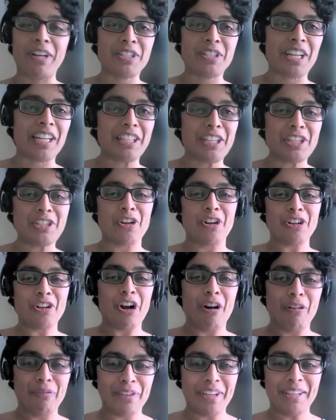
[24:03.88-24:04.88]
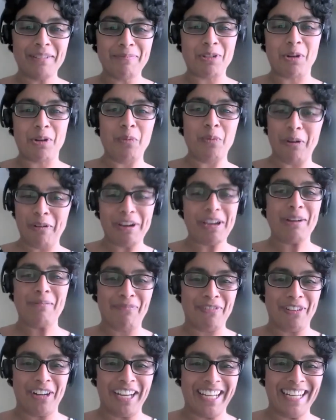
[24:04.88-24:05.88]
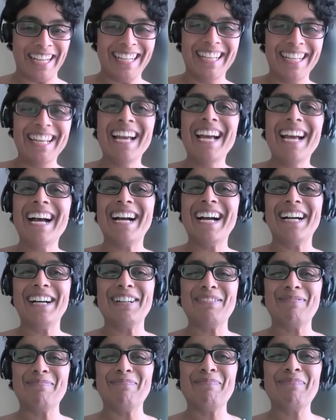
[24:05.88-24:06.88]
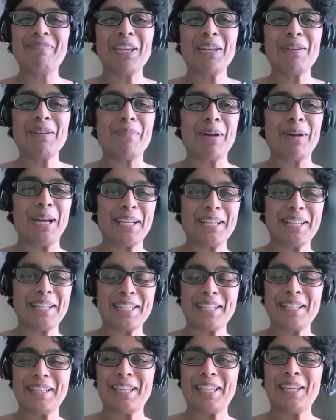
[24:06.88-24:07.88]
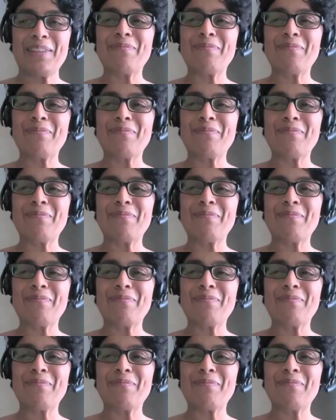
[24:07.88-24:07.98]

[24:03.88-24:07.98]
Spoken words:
suddenly start coughing, don't worry, I'm fine. But the